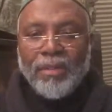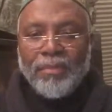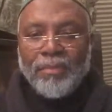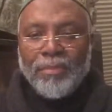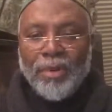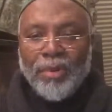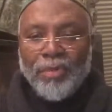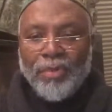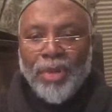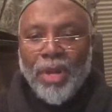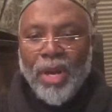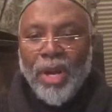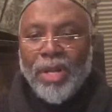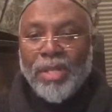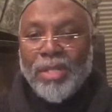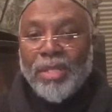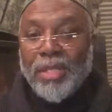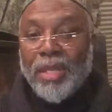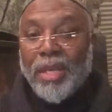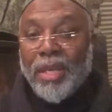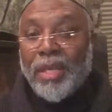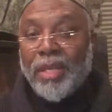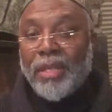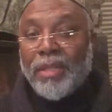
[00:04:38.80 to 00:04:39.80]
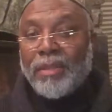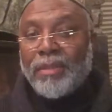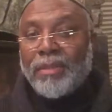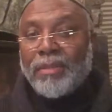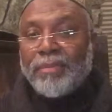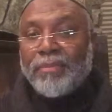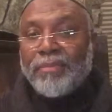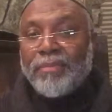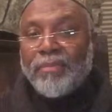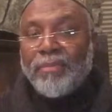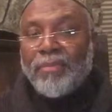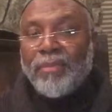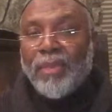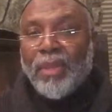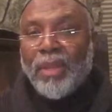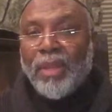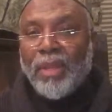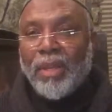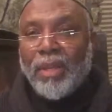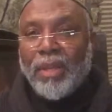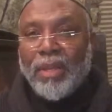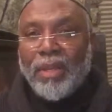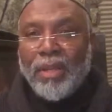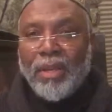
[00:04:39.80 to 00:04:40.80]
But we are saying
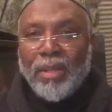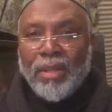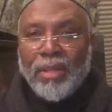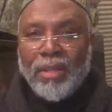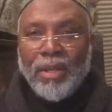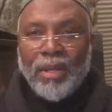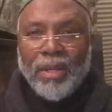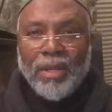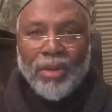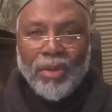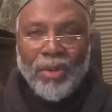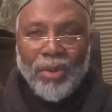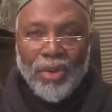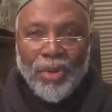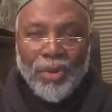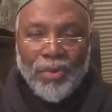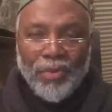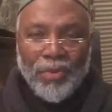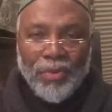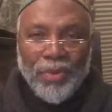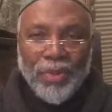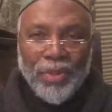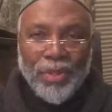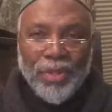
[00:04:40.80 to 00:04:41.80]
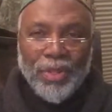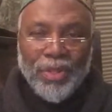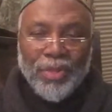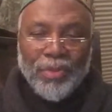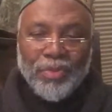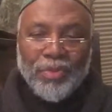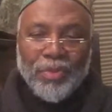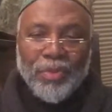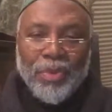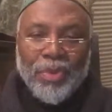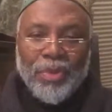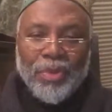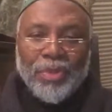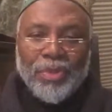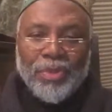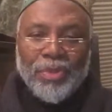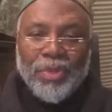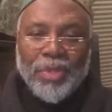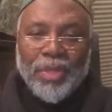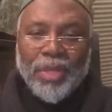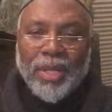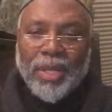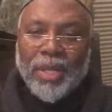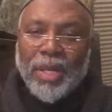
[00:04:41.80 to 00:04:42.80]
that in order for this word
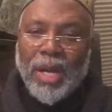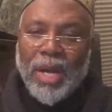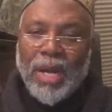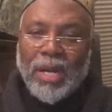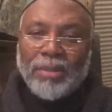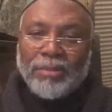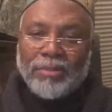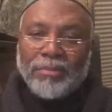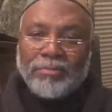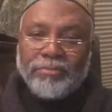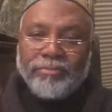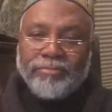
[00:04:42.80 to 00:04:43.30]
to get out,